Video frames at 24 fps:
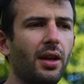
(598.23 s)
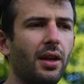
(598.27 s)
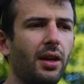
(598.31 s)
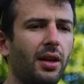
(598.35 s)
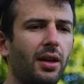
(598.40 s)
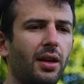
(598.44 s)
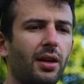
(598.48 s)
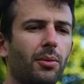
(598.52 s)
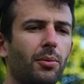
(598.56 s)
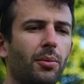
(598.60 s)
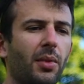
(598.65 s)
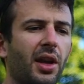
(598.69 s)

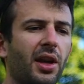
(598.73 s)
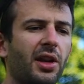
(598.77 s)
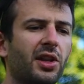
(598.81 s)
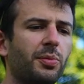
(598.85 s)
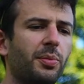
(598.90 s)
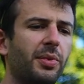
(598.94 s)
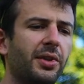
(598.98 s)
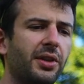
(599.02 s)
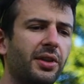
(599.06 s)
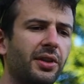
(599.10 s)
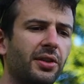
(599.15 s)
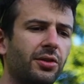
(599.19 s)
and my
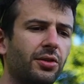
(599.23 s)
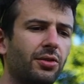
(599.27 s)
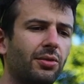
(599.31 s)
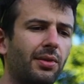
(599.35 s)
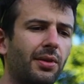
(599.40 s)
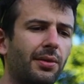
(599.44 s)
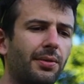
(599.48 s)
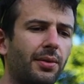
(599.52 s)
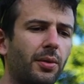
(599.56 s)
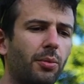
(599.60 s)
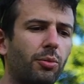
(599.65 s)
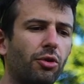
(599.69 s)
experience
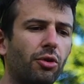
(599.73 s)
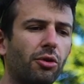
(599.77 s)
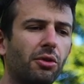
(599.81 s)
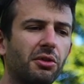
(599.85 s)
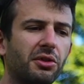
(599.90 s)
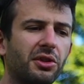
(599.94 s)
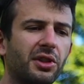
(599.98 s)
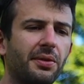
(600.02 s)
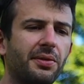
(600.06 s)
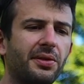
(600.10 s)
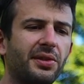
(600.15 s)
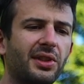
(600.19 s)
with a
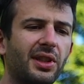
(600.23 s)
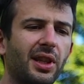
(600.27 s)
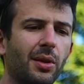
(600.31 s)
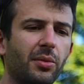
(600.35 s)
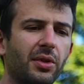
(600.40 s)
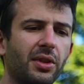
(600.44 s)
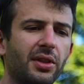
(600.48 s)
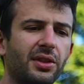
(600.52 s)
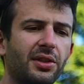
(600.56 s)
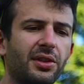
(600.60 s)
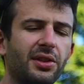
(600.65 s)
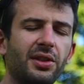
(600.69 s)
progressive
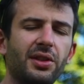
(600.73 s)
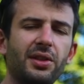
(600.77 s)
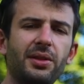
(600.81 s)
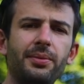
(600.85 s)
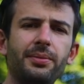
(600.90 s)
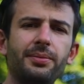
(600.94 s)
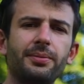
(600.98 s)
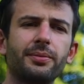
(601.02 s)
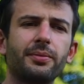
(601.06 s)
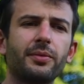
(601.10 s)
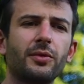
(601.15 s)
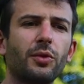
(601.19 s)
stability,
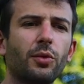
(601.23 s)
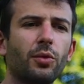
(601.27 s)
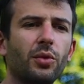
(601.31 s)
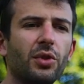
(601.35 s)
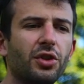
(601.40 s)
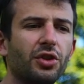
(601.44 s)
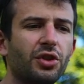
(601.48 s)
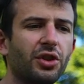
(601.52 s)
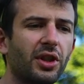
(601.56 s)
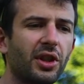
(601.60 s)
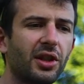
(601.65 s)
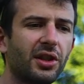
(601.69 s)

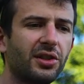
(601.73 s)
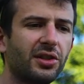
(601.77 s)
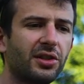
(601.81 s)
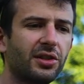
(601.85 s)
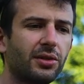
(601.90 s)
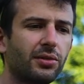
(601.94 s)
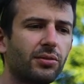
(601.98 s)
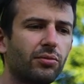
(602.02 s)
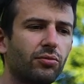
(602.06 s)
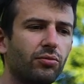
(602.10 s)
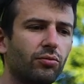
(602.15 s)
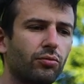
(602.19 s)
which I
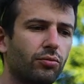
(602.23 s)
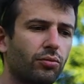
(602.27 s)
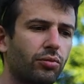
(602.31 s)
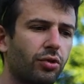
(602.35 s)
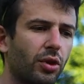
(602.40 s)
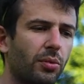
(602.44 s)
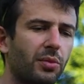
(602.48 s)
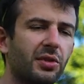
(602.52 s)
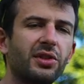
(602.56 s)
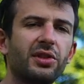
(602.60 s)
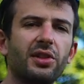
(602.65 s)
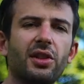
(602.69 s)

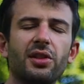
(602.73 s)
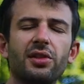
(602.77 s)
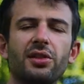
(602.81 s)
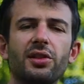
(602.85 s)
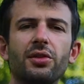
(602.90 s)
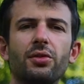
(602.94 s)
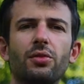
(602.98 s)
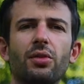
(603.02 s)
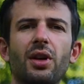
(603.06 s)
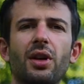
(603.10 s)
probably starting to